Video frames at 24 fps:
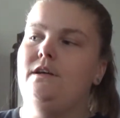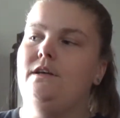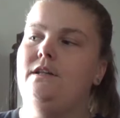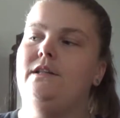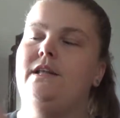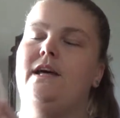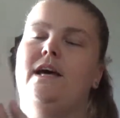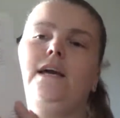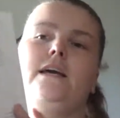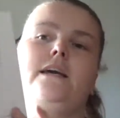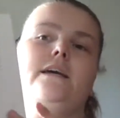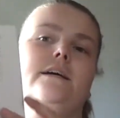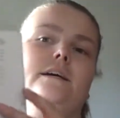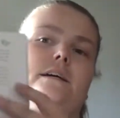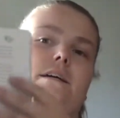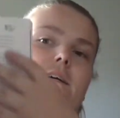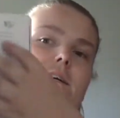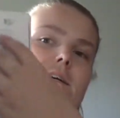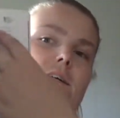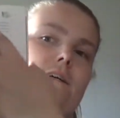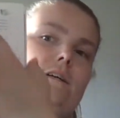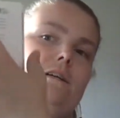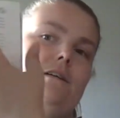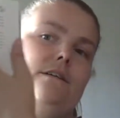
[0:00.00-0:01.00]
like,
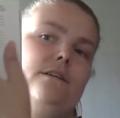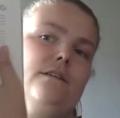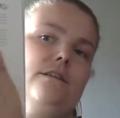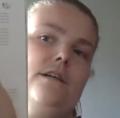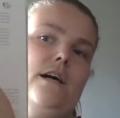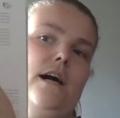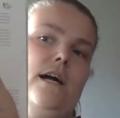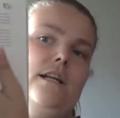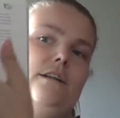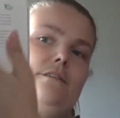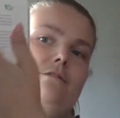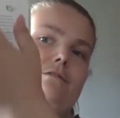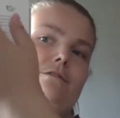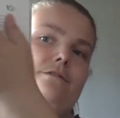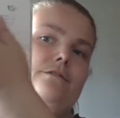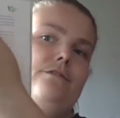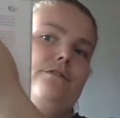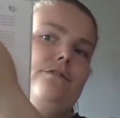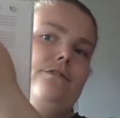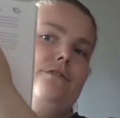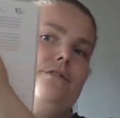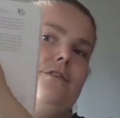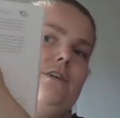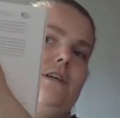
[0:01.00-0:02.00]
kind of
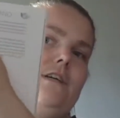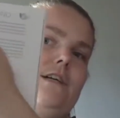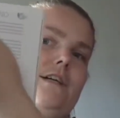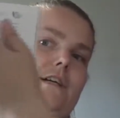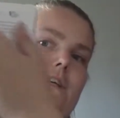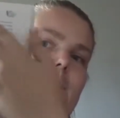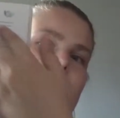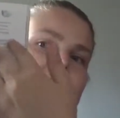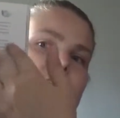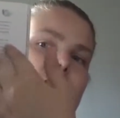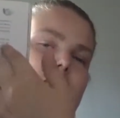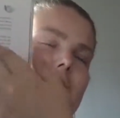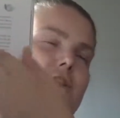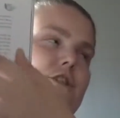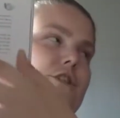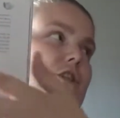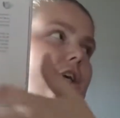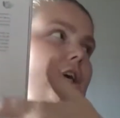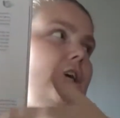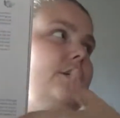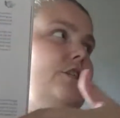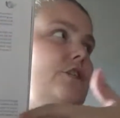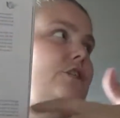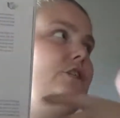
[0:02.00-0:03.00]

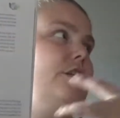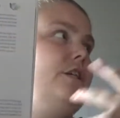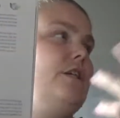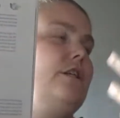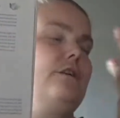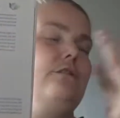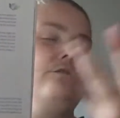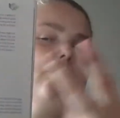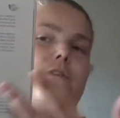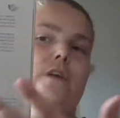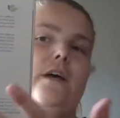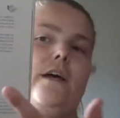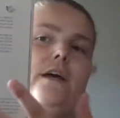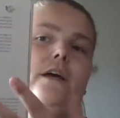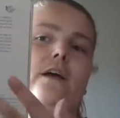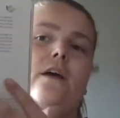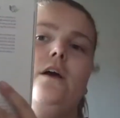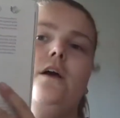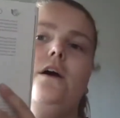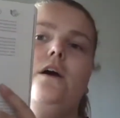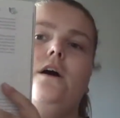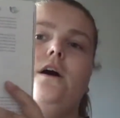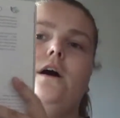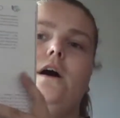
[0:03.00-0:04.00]
introduction of like
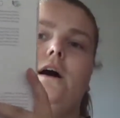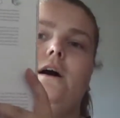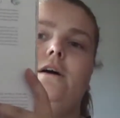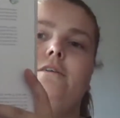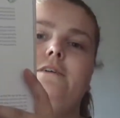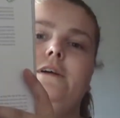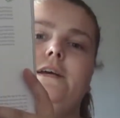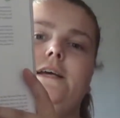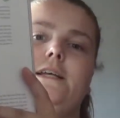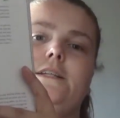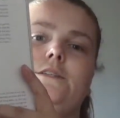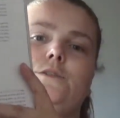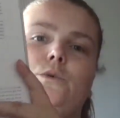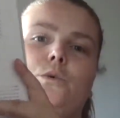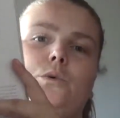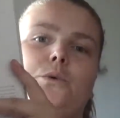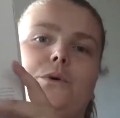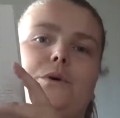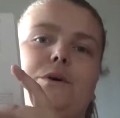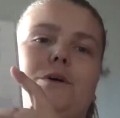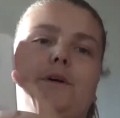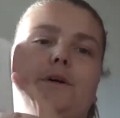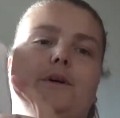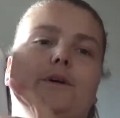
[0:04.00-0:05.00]
of it
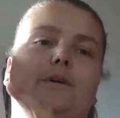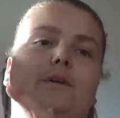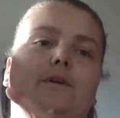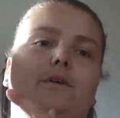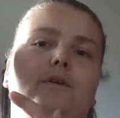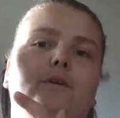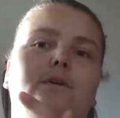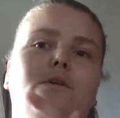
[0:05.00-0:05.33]
or